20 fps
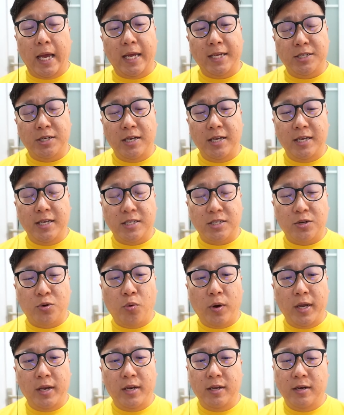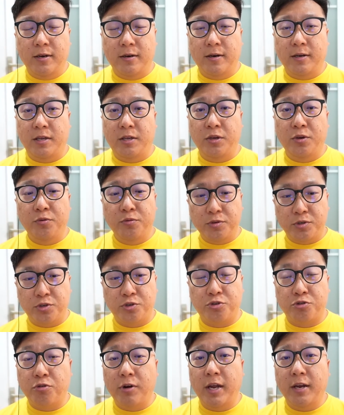actually it's quite a huge
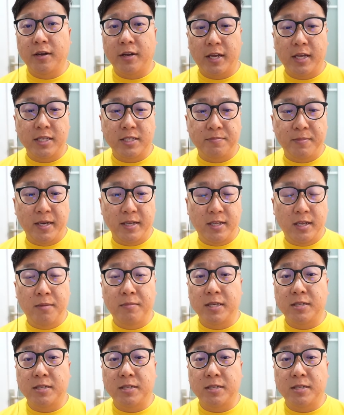threat against my team,